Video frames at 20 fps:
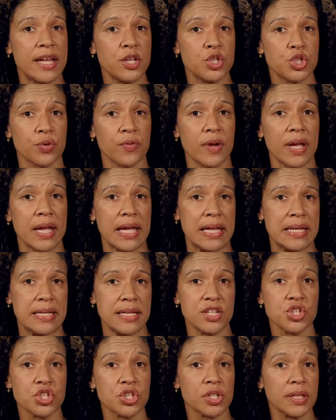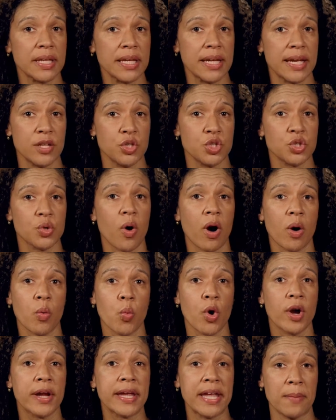entering initially into our
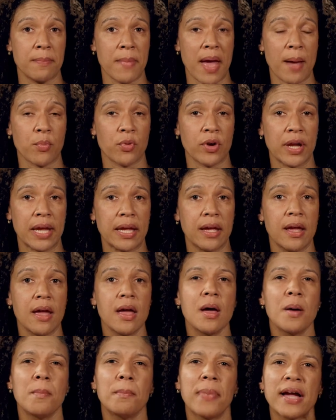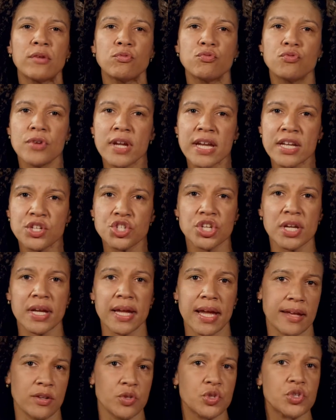working memory by reaching
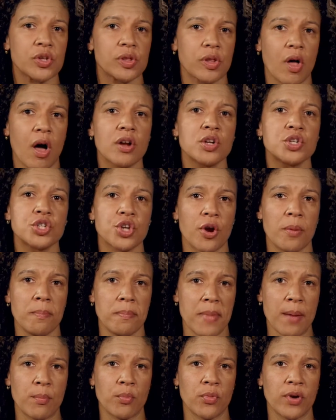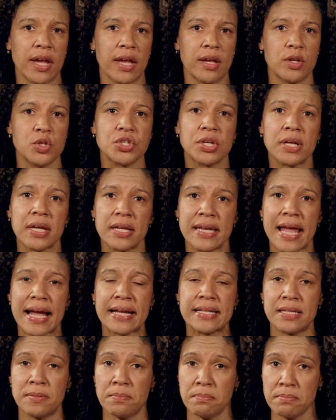into long-term memory to
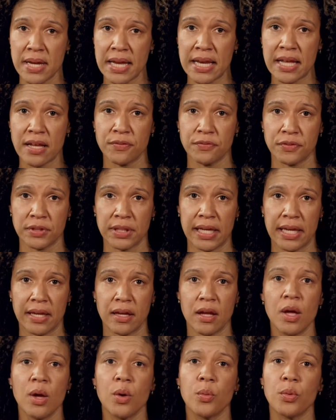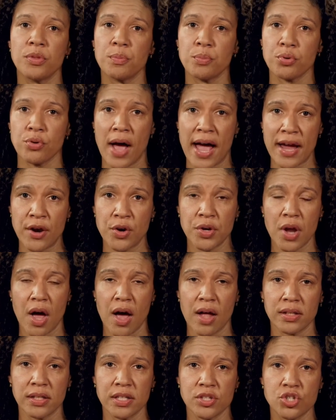connect it meaningfully with prior
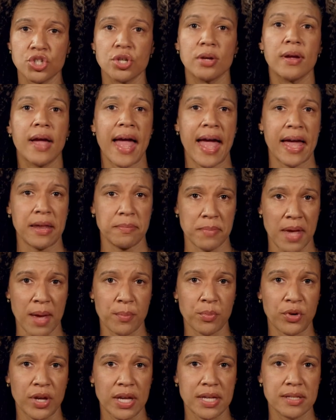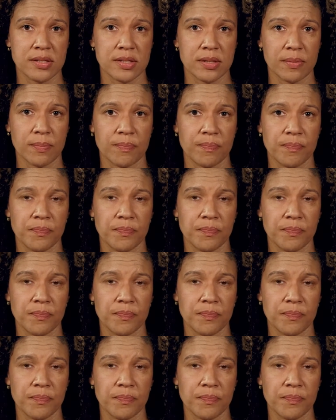knowledge and memories.